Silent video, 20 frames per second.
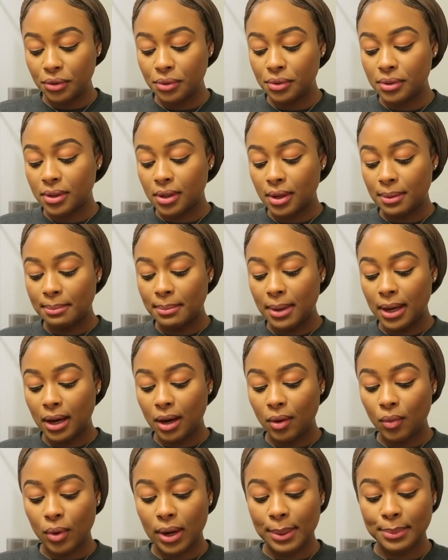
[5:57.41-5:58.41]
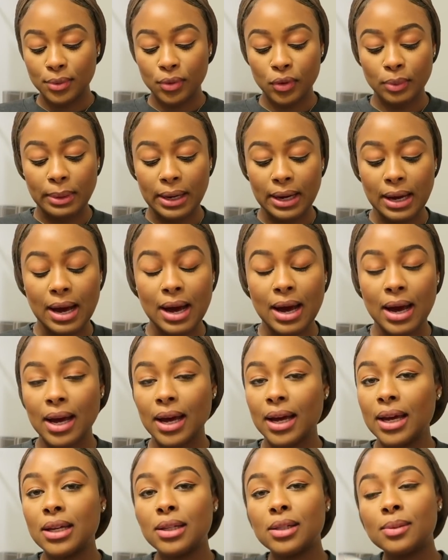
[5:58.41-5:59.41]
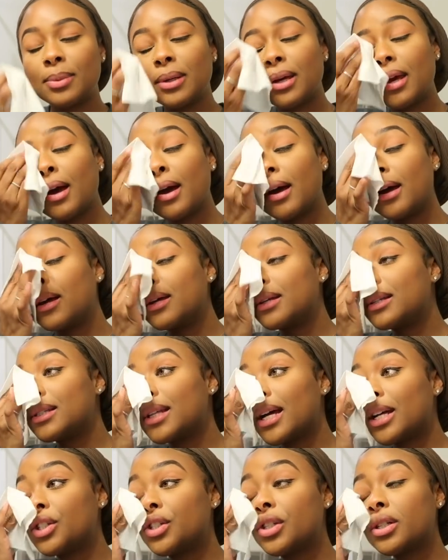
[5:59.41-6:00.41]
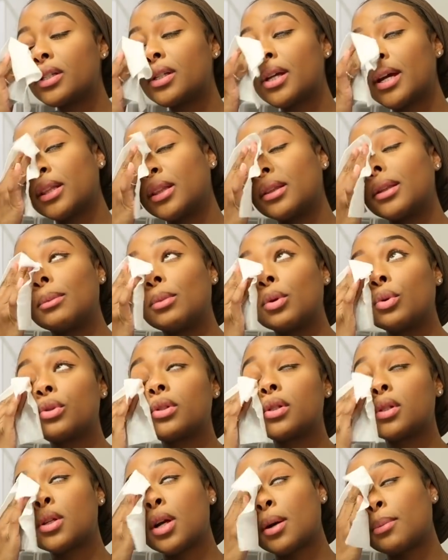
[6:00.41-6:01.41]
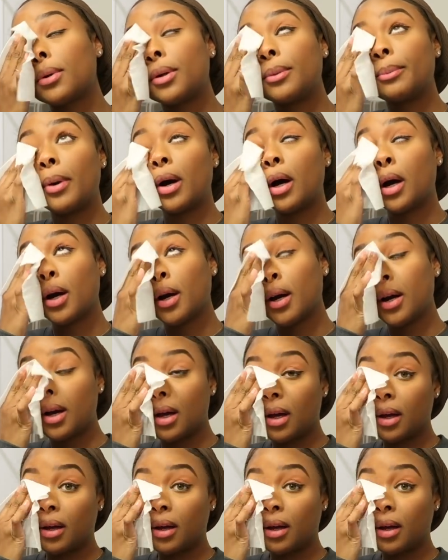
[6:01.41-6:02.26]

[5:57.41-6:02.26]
use makeup wipes for my eyes because that's just like the most stubborn part